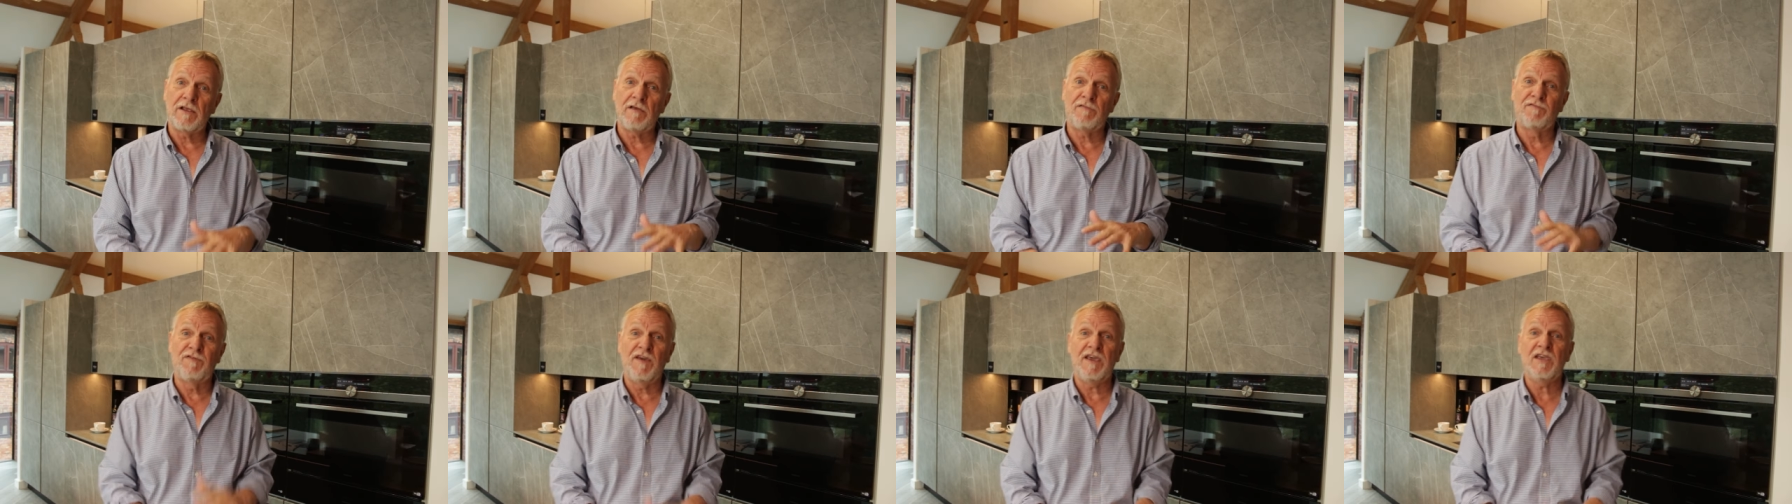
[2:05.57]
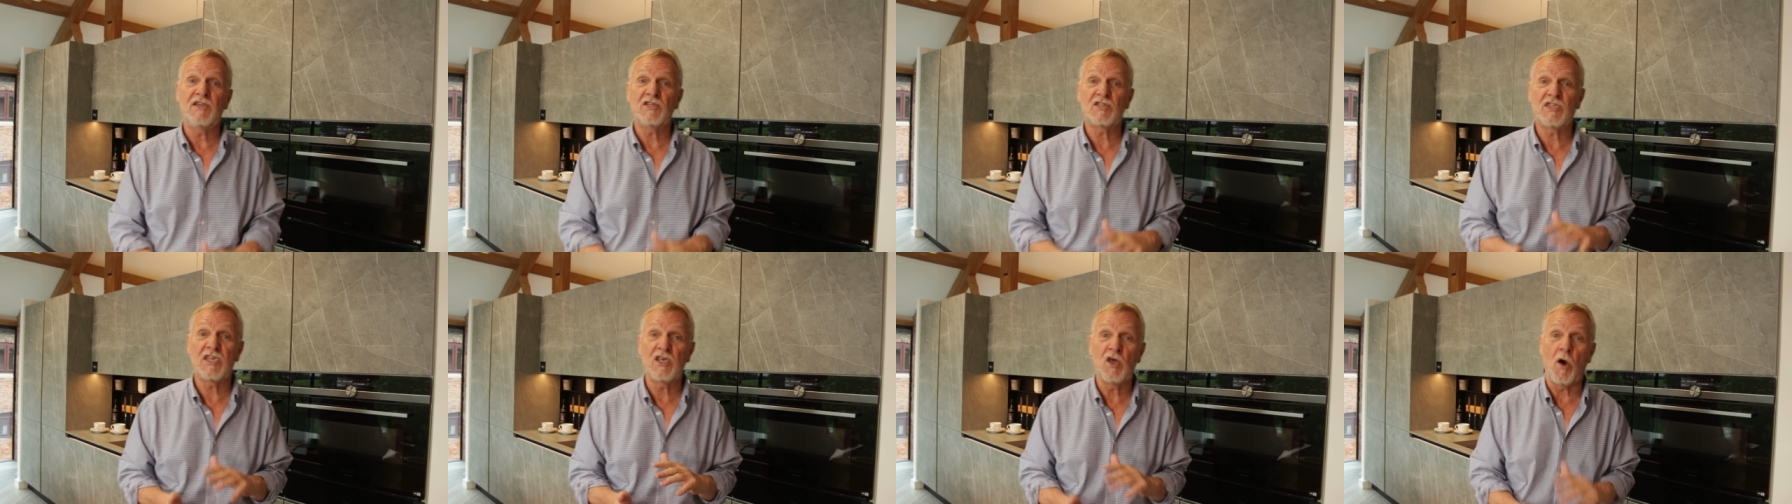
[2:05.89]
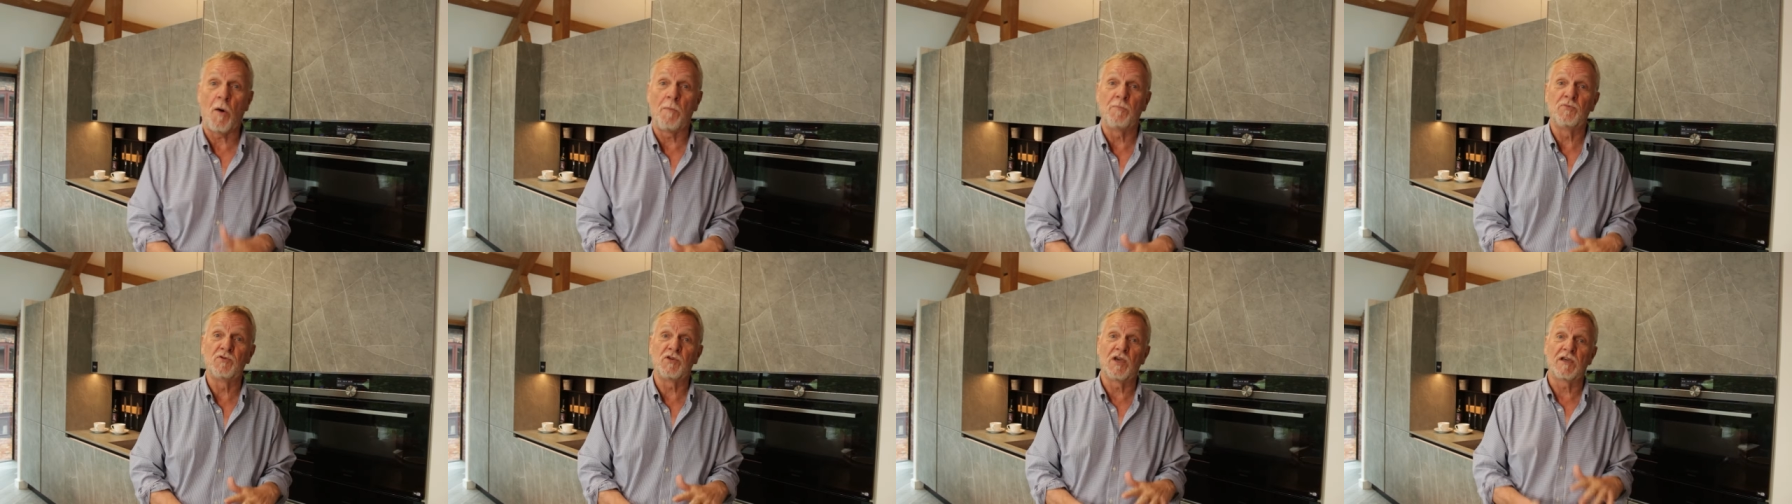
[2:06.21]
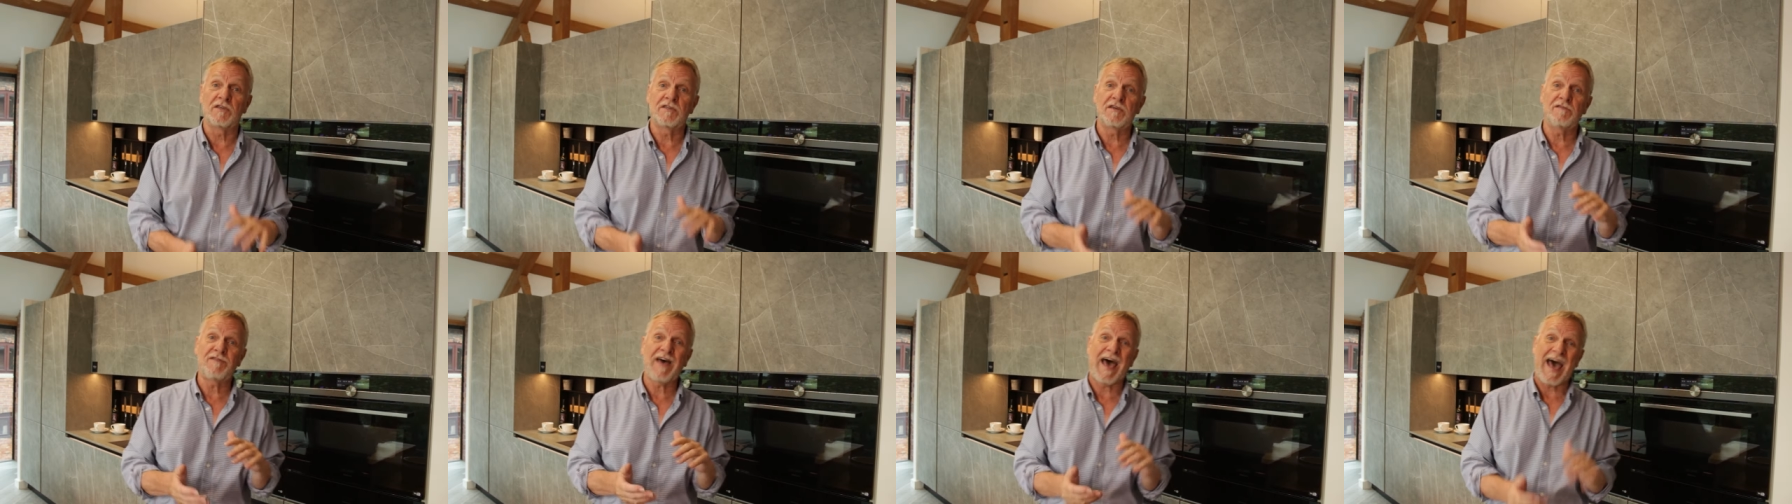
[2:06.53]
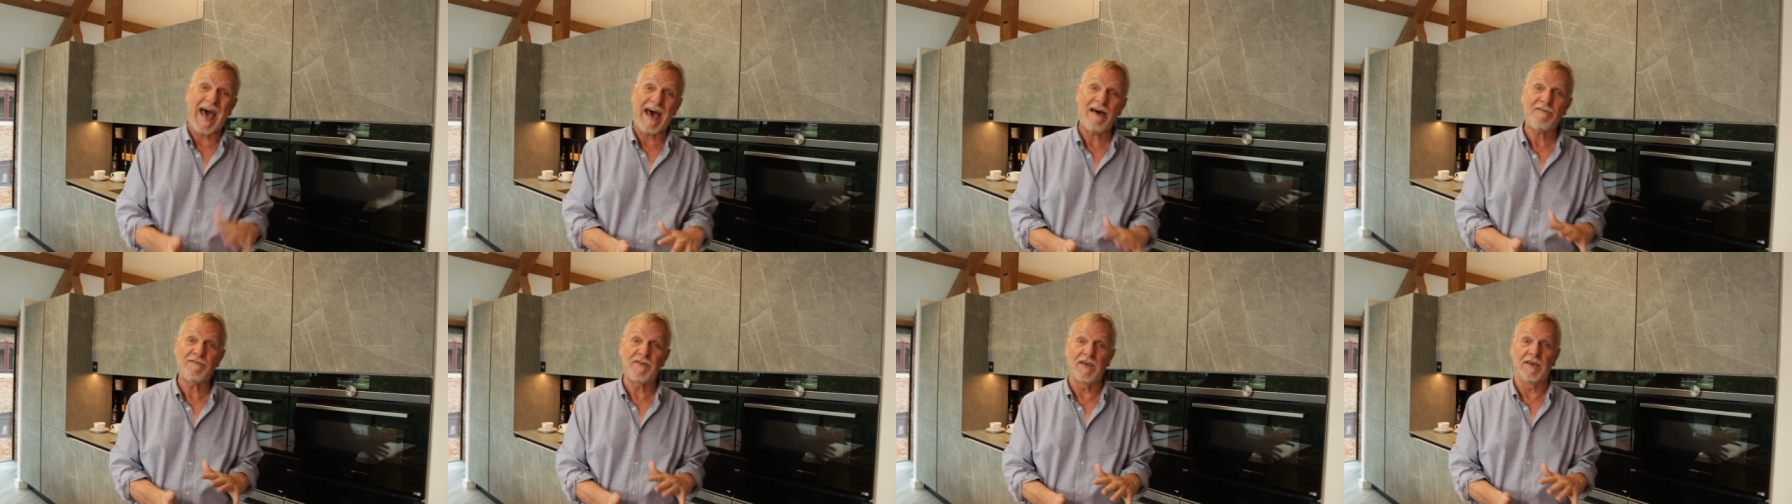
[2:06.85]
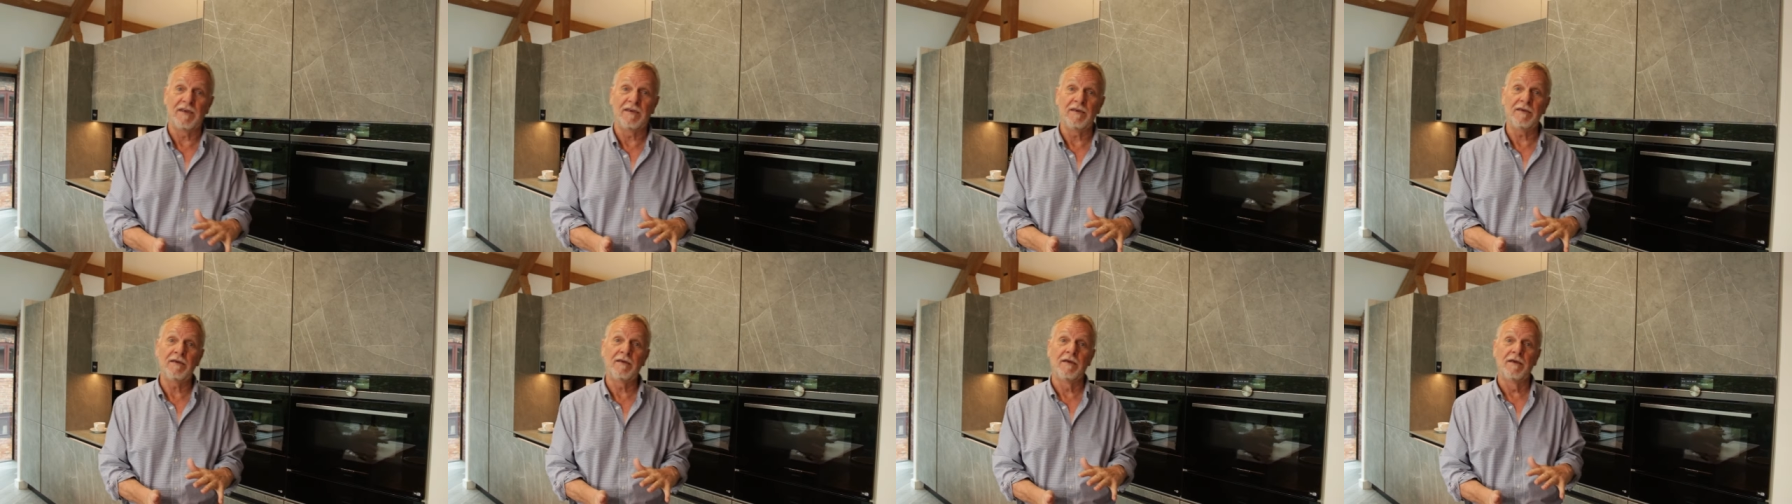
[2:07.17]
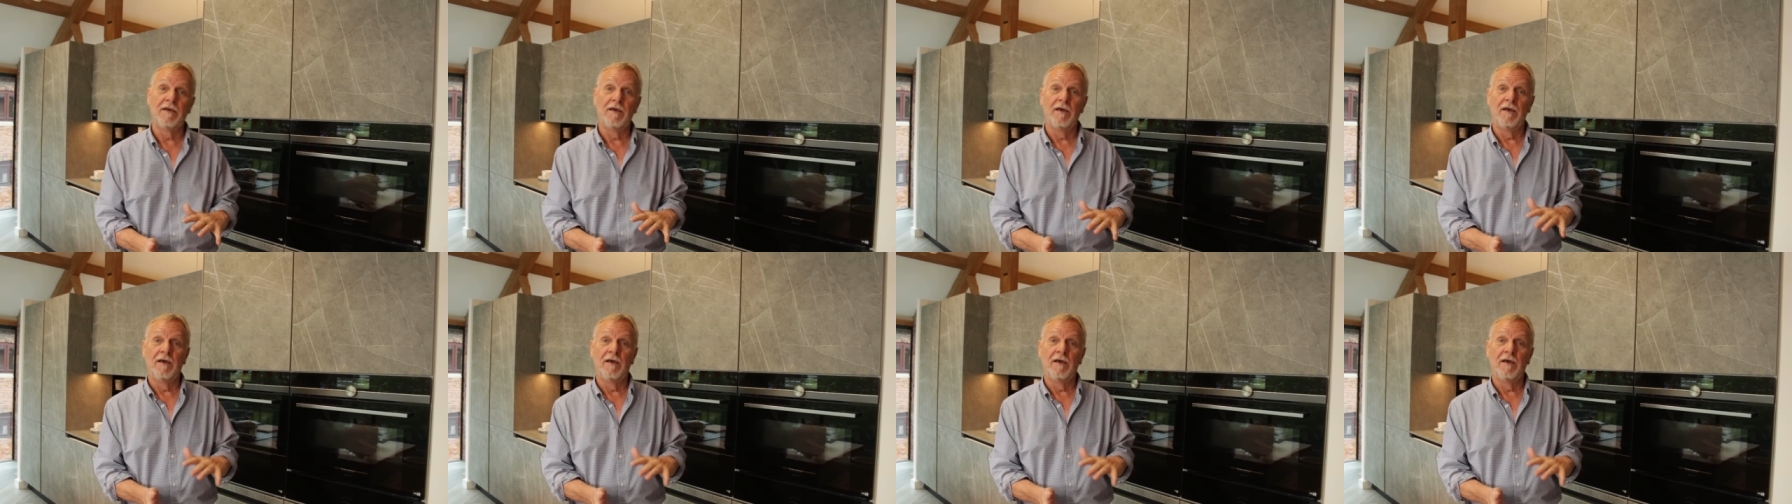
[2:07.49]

defeats the object of having